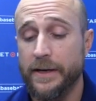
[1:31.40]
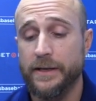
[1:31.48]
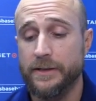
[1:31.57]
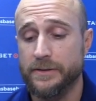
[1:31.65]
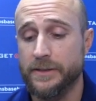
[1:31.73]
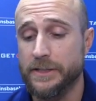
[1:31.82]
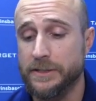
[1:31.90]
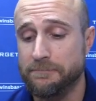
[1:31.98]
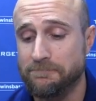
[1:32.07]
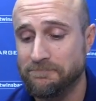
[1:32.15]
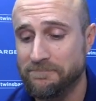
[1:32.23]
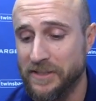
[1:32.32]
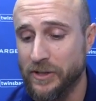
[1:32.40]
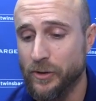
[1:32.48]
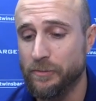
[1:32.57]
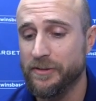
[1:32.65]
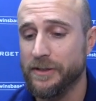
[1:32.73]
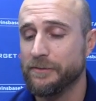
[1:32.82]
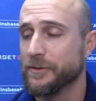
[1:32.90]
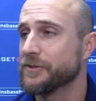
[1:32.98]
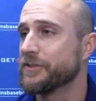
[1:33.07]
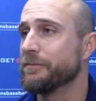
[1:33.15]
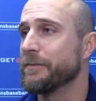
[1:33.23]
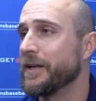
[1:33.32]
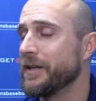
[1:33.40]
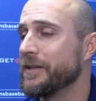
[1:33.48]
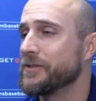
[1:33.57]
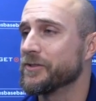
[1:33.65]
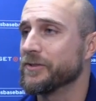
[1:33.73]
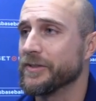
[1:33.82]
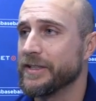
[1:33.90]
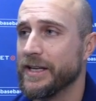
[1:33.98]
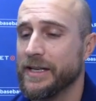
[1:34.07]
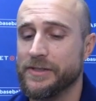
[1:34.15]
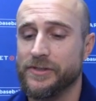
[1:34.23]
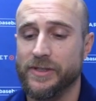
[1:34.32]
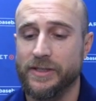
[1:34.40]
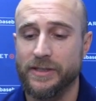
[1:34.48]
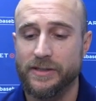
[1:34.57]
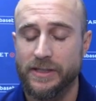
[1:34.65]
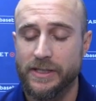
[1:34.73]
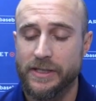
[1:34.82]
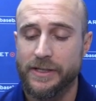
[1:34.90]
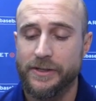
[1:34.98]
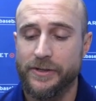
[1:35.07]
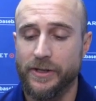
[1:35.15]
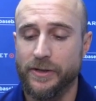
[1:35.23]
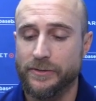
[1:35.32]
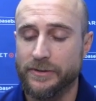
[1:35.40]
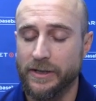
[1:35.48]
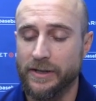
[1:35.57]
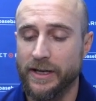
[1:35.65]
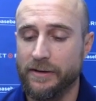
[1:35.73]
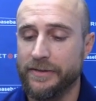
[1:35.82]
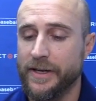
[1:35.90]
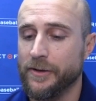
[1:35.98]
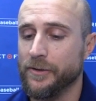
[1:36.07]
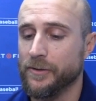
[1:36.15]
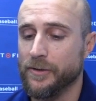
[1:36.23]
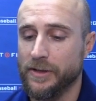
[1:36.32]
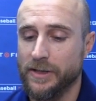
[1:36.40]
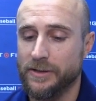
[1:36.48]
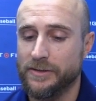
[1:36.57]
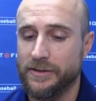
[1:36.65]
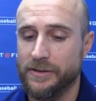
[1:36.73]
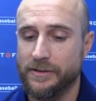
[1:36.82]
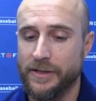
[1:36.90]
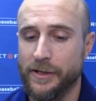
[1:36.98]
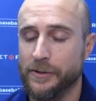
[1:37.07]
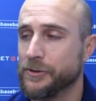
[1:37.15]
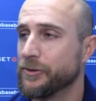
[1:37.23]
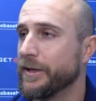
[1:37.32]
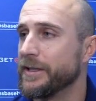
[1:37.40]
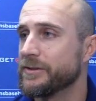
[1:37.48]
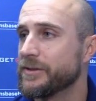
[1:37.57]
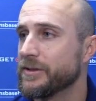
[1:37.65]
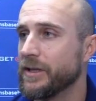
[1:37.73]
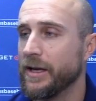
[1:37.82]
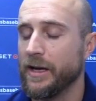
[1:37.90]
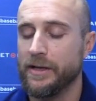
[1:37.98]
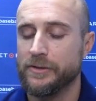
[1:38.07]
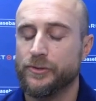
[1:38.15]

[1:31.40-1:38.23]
Yeah, you know, hopefully first of many. He certainly has, you know, a lot of hitter traits.